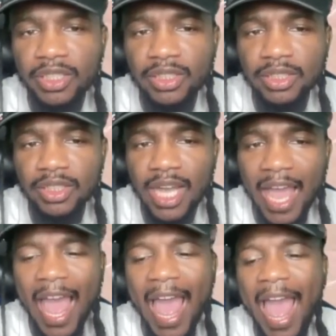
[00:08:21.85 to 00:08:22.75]

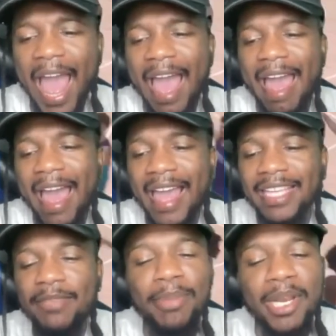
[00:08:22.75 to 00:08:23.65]
Ah,
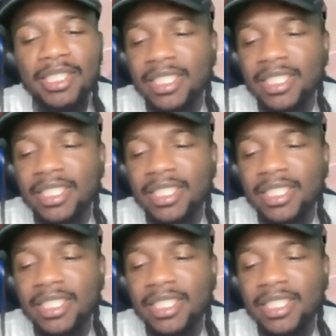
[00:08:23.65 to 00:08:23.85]
he barely